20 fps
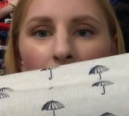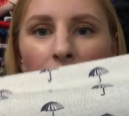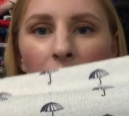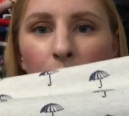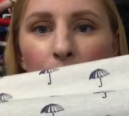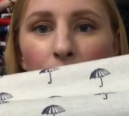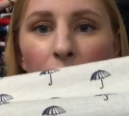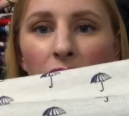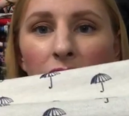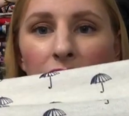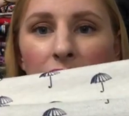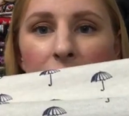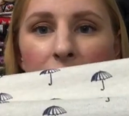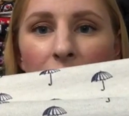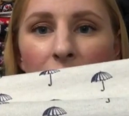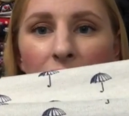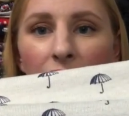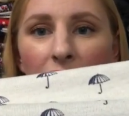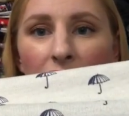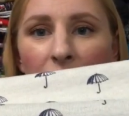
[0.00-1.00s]
umbrellas
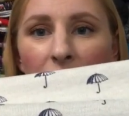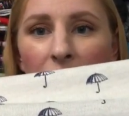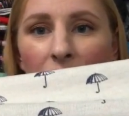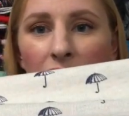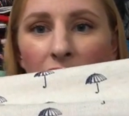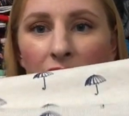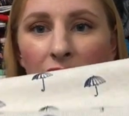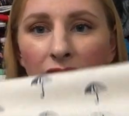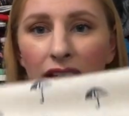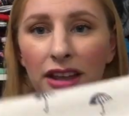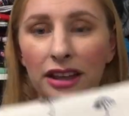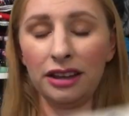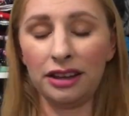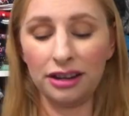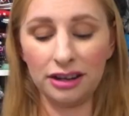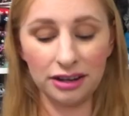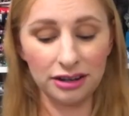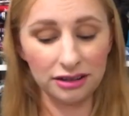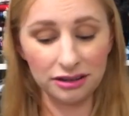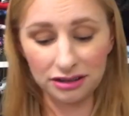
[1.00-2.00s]
on there,
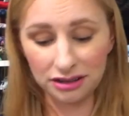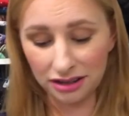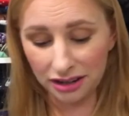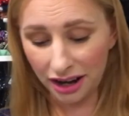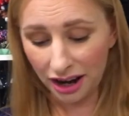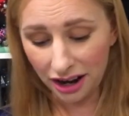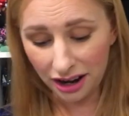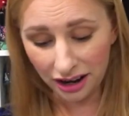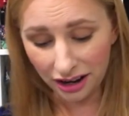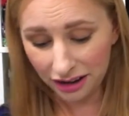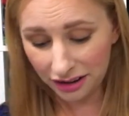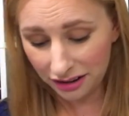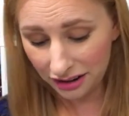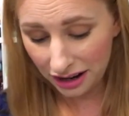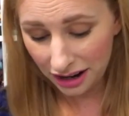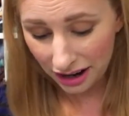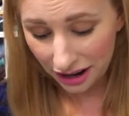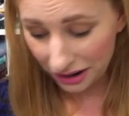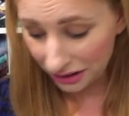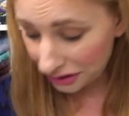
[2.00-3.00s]
and yeah,
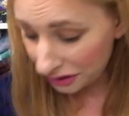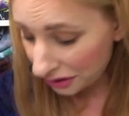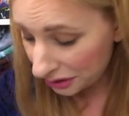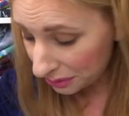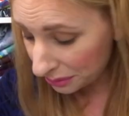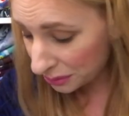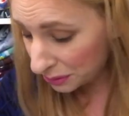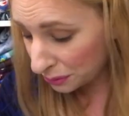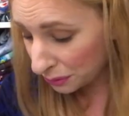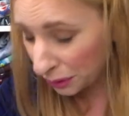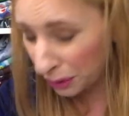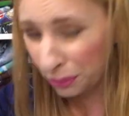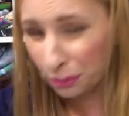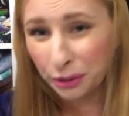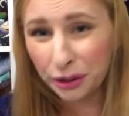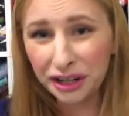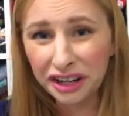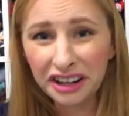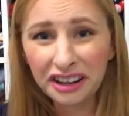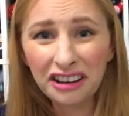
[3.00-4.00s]
I thought it was really
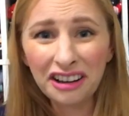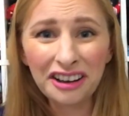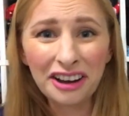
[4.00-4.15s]
pretty.